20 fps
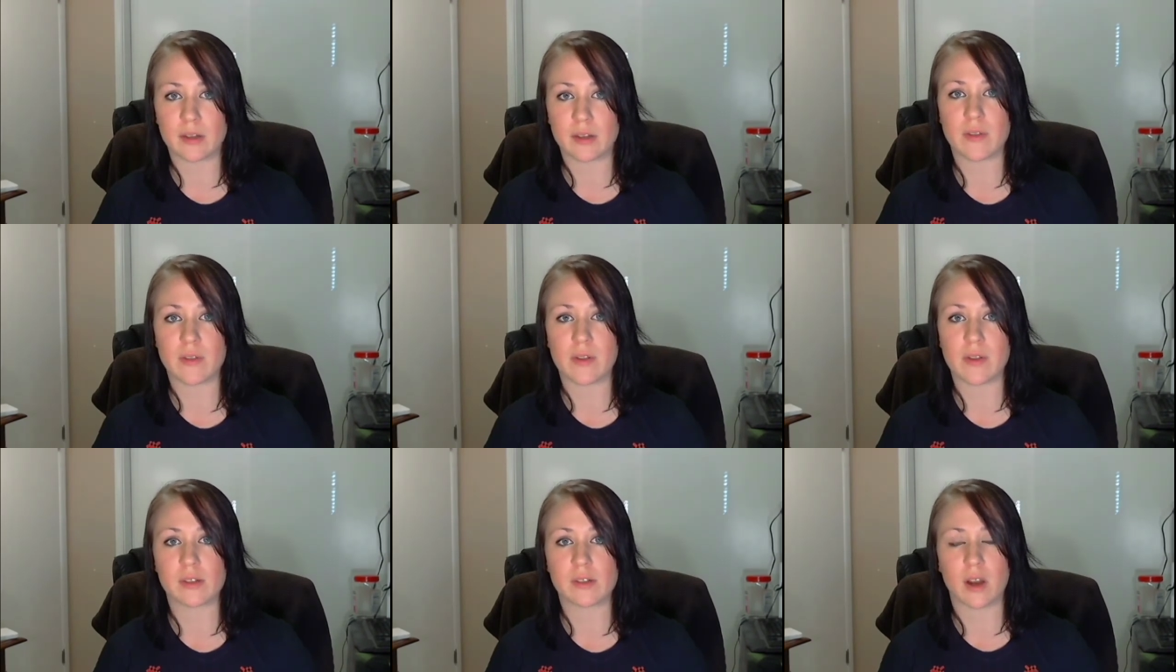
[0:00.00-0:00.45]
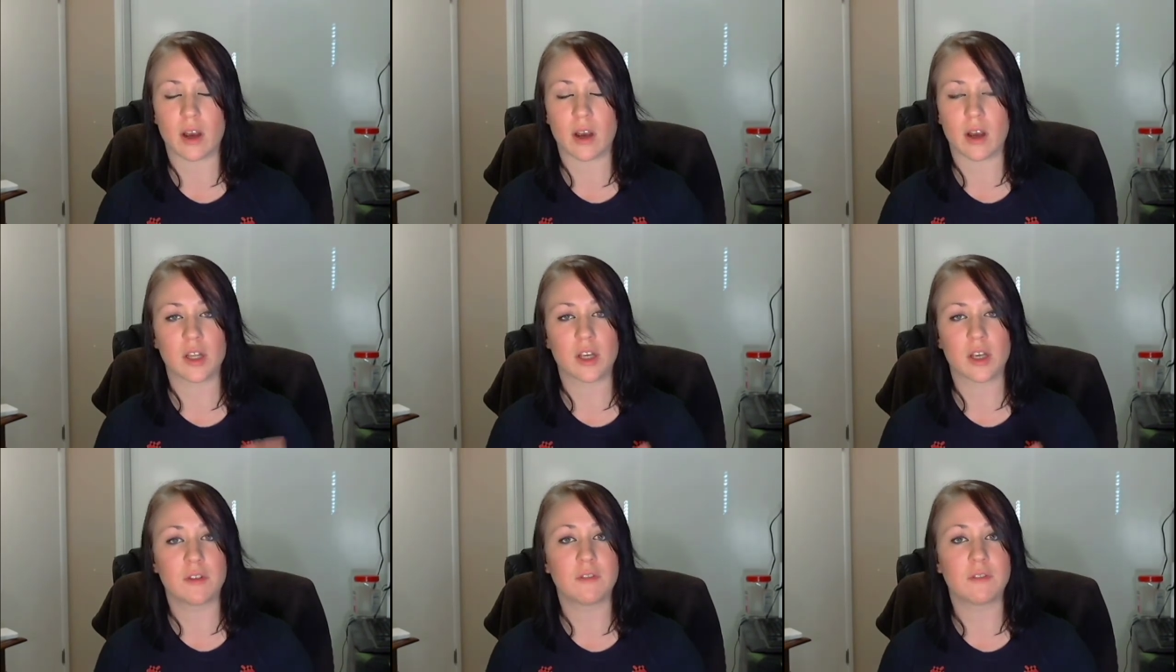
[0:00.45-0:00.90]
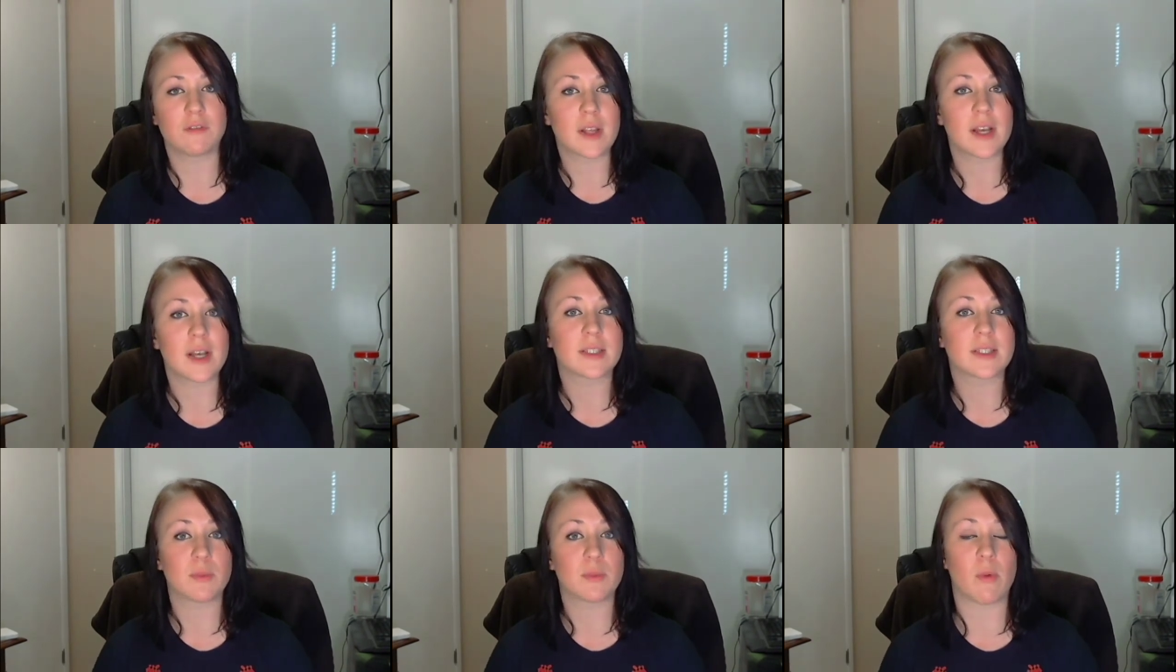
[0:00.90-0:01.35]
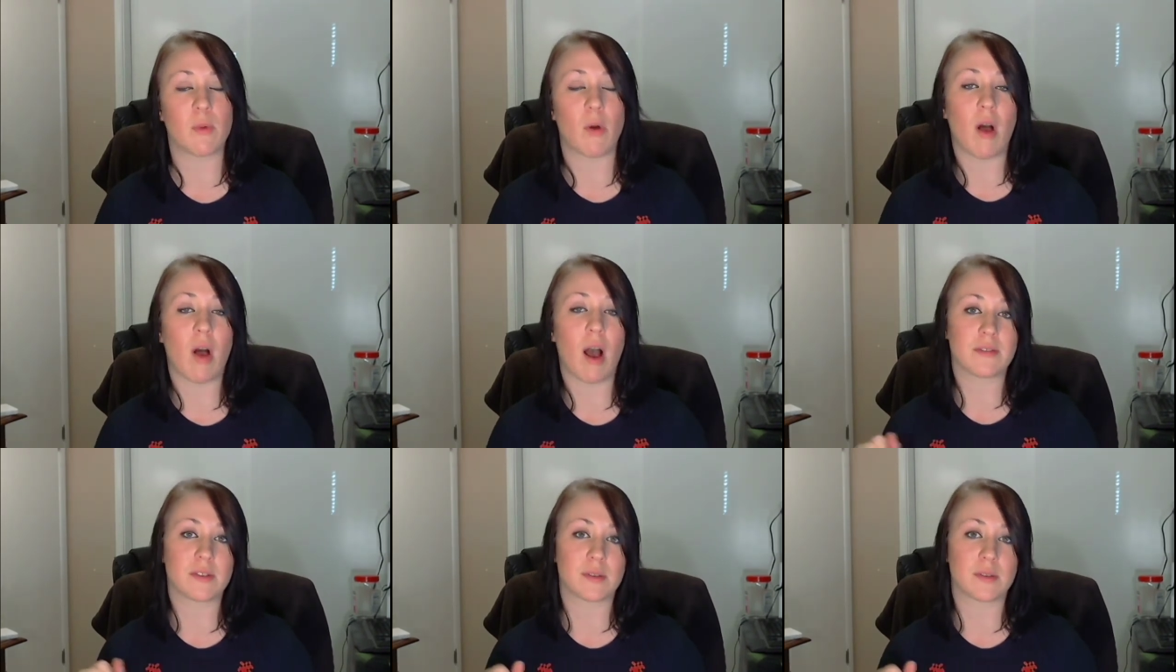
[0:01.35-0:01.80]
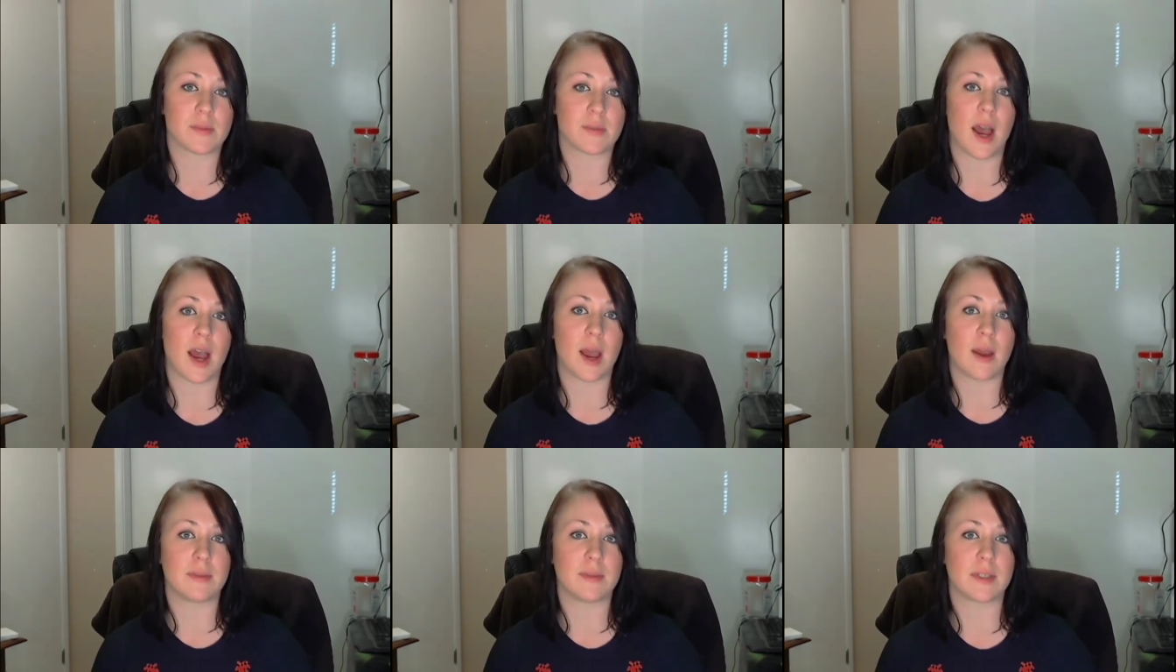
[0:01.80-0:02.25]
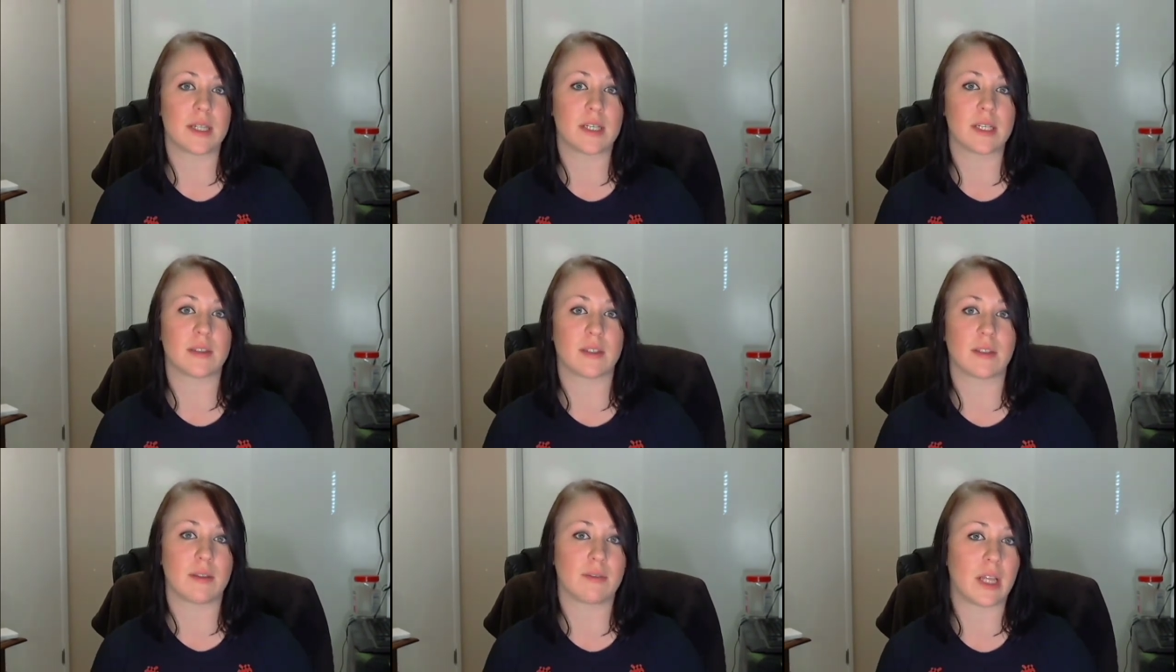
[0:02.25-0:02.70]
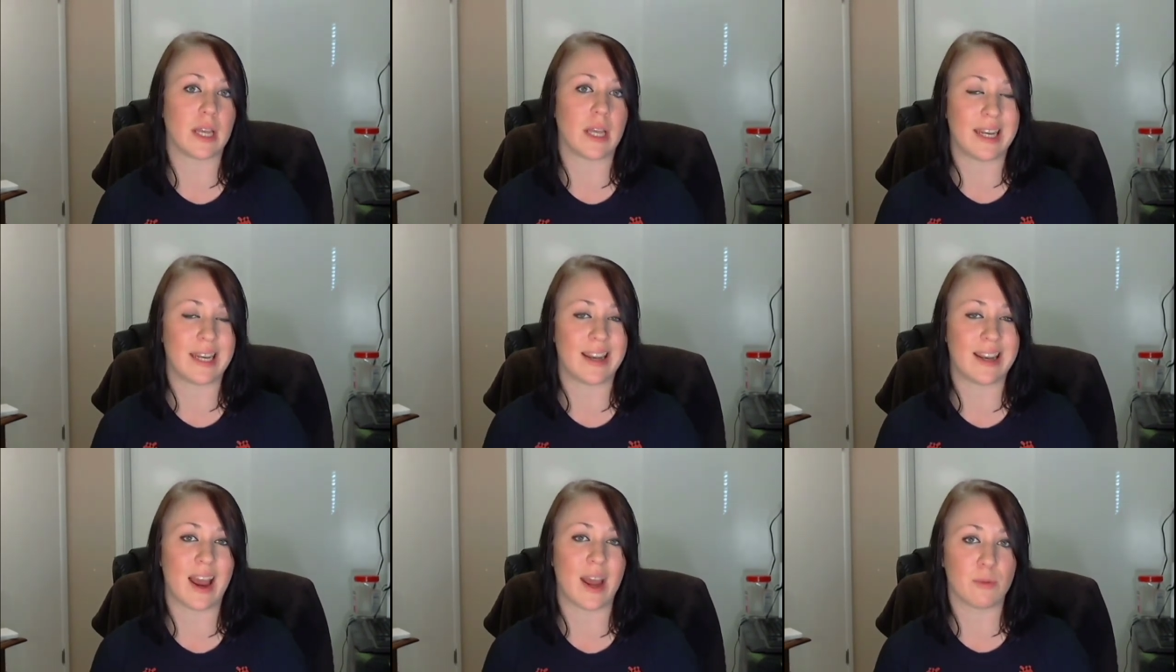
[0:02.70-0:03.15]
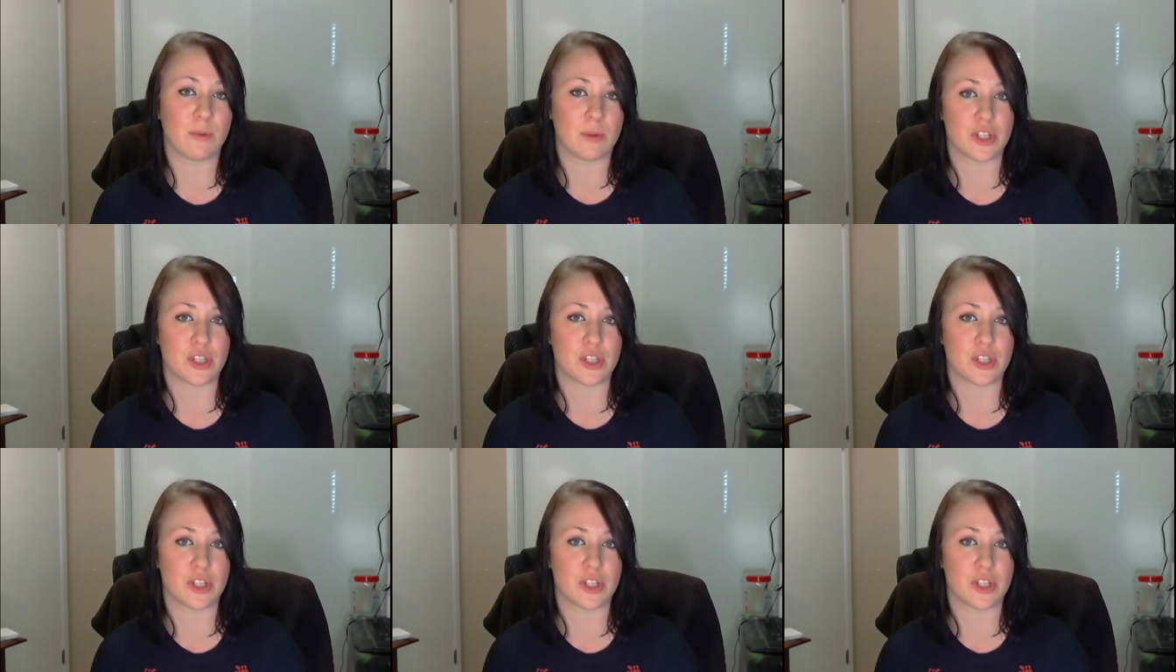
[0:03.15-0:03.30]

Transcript: so that it's not going to conflict, and we will have some time to get to level eighty-nine,